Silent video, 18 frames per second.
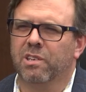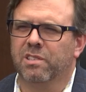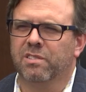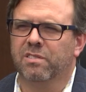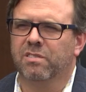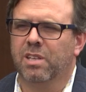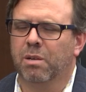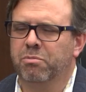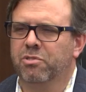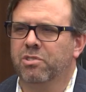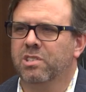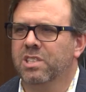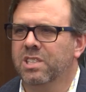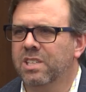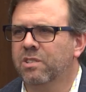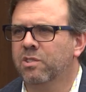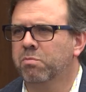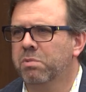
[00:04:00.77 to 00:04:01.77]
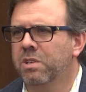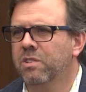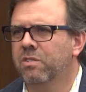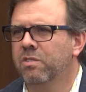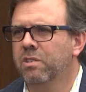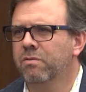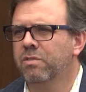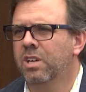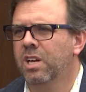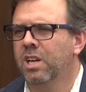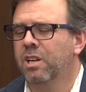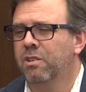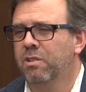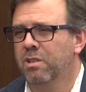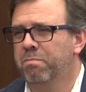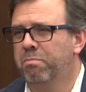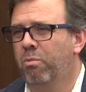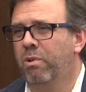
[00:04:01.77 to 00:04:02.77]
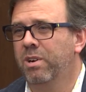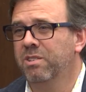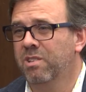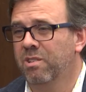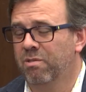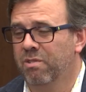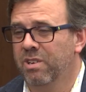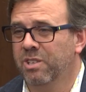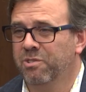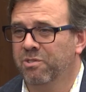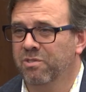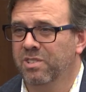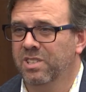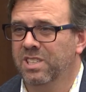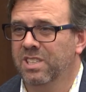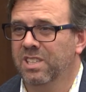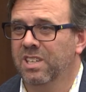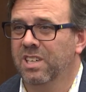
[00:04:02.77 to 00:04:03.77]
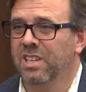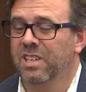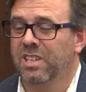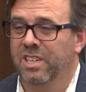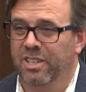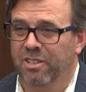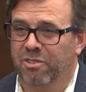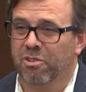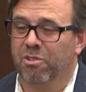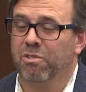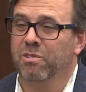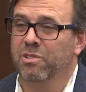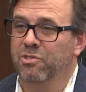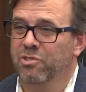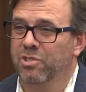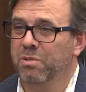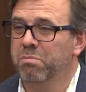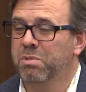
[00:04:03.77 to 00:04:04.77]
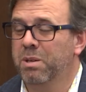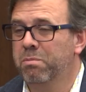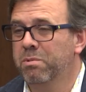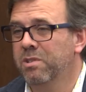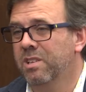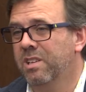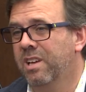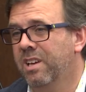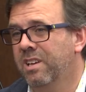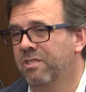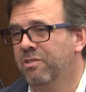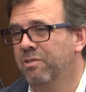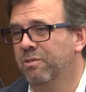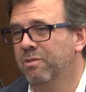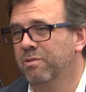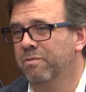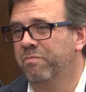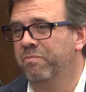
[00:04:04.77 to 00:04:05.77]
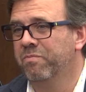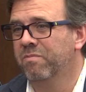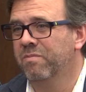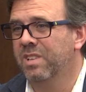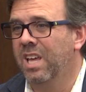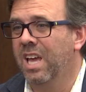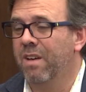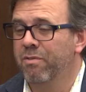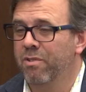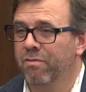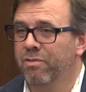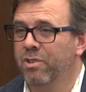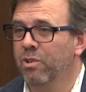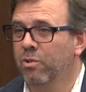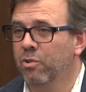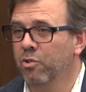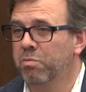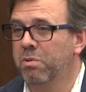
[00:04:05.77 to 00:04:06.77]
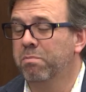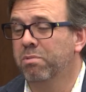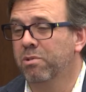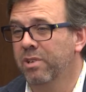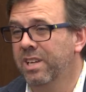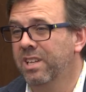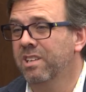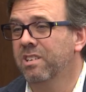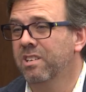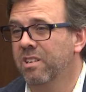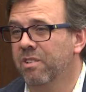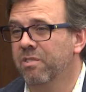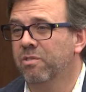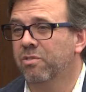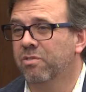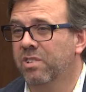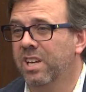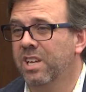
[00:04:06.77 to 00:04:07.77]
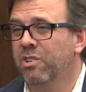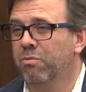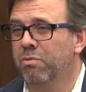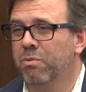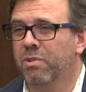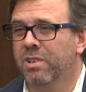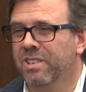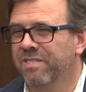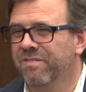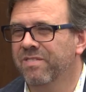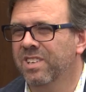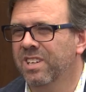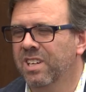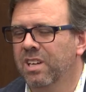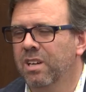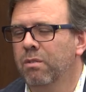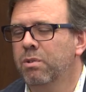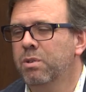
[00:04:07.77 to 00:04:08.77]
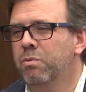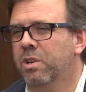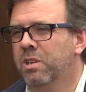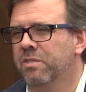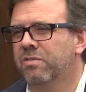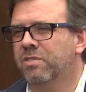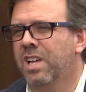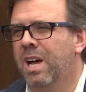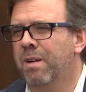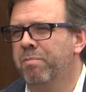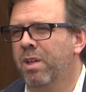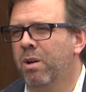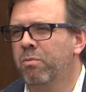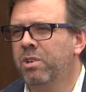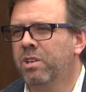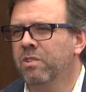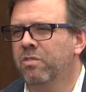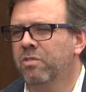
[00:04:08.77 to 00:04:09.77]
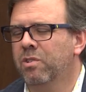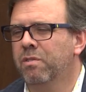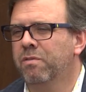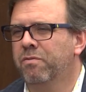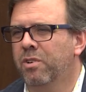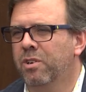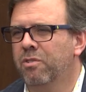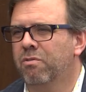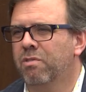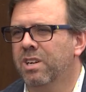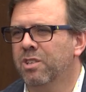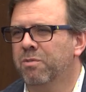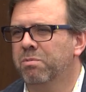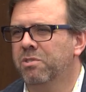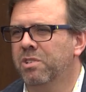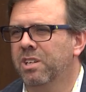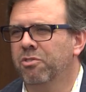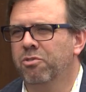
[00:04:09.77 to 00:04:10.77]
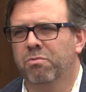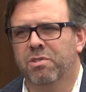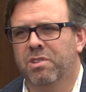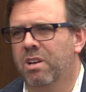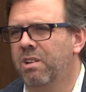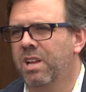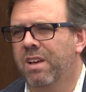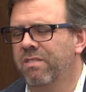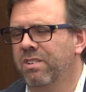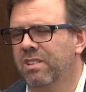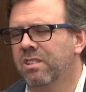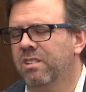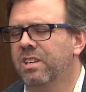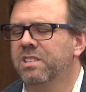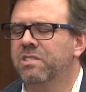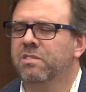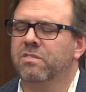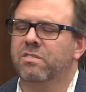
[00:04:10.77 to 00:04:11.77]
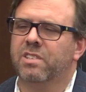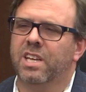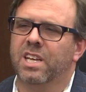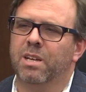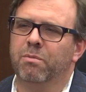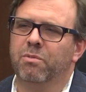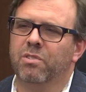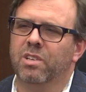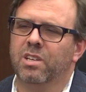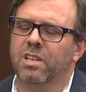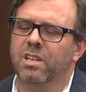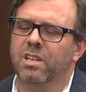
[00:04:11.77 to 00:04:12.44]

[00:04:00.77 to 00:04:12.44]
are exceptionally expensive, to the point that they're actually encouraging people to ha to have their vehicles be plated in other states. We want to we want to stop that. We can still fund transportation without having the license tabs